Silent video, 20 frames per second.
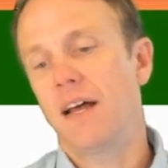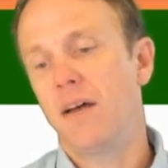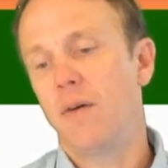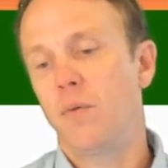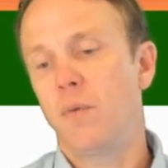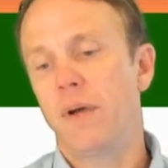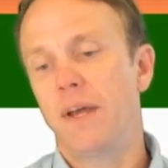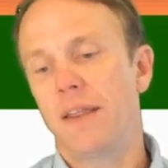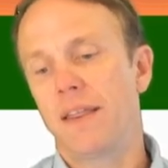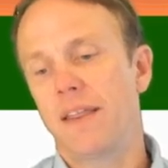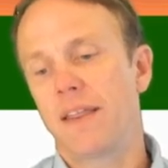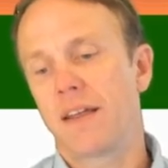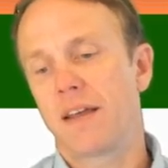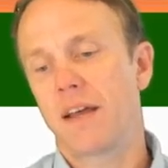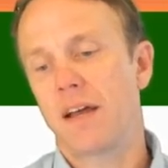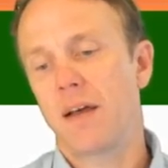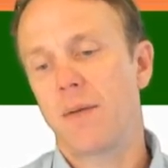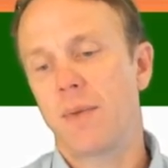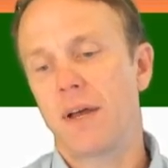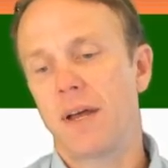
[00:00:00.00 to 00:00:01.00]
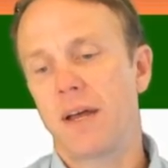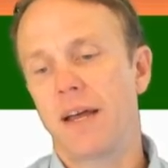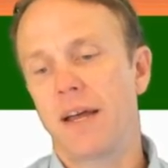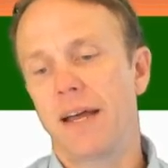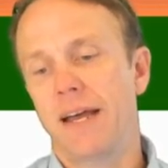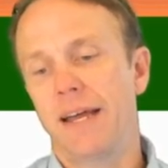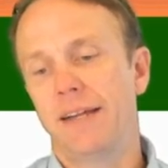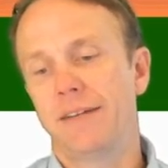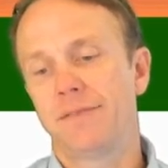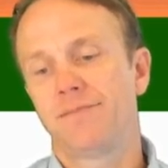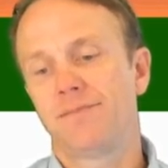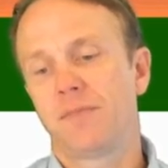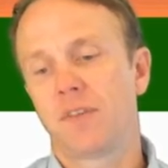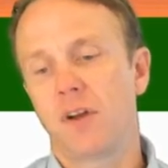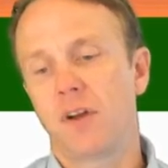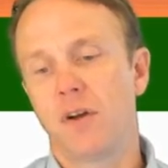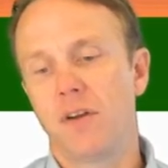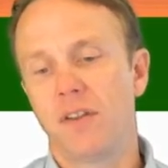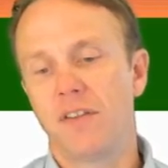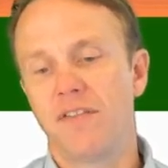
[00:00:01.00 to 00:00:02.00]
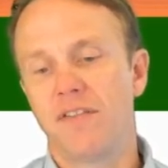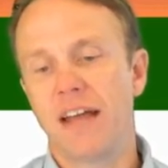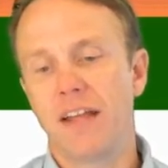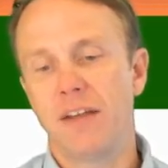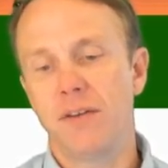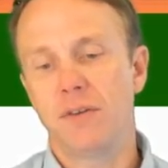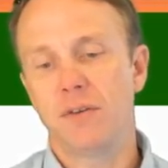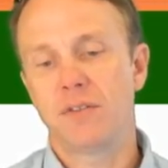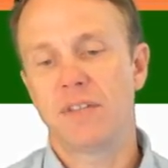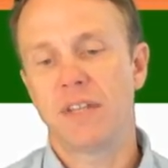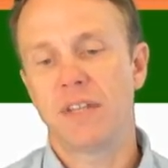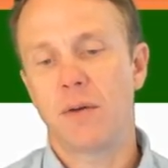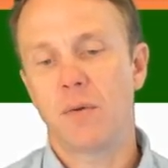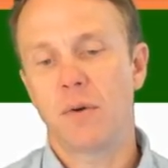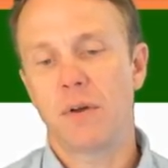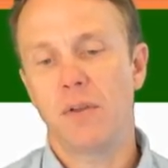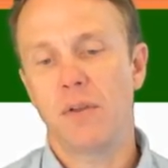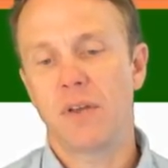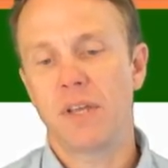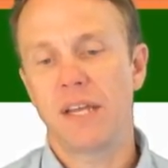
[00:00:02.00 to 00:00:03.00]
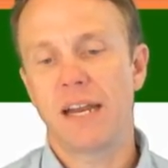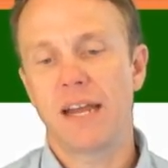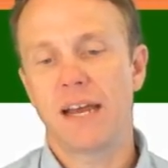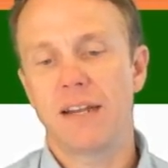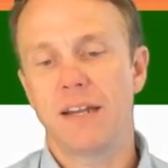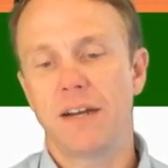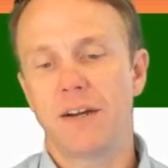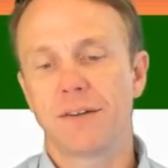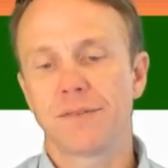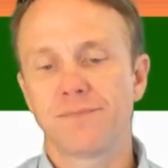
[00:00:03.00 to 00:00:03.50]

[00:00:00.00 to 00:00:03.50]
width comma height are the values that we're looking at here.